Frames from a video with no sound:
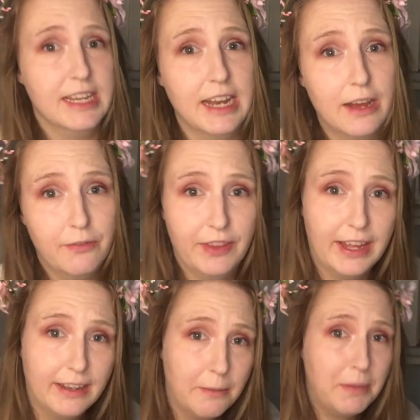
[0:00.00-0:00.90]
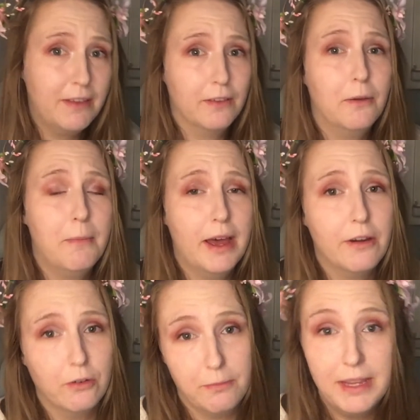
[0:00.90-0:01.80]
enough that Midsommar
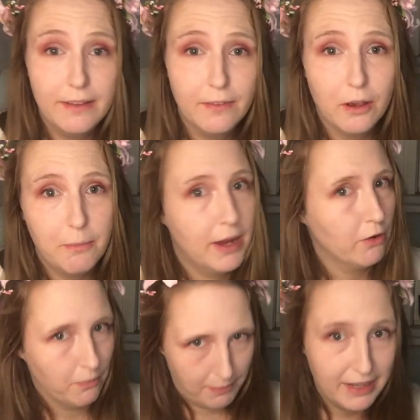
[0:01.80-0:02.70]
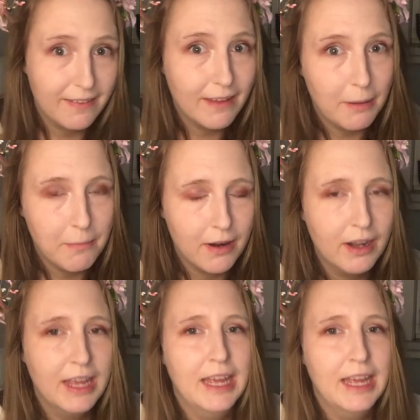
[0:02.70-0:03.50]
or Midsommar or Midsummer,